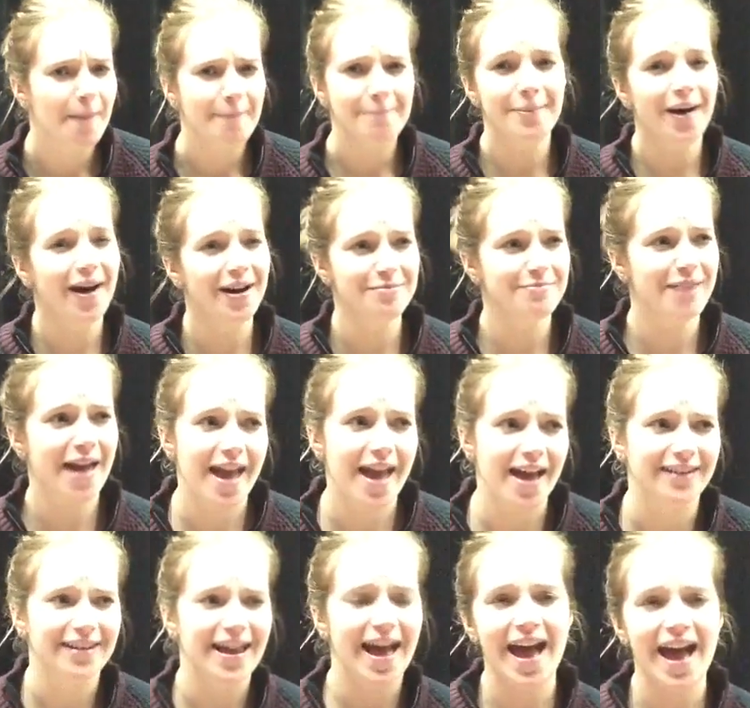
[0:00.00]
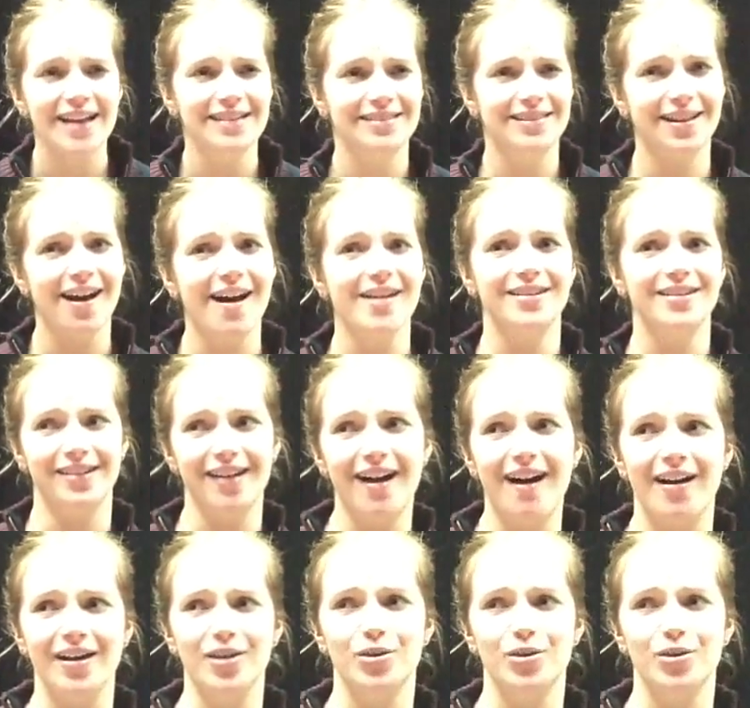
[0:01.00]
My man ain't the kind of guy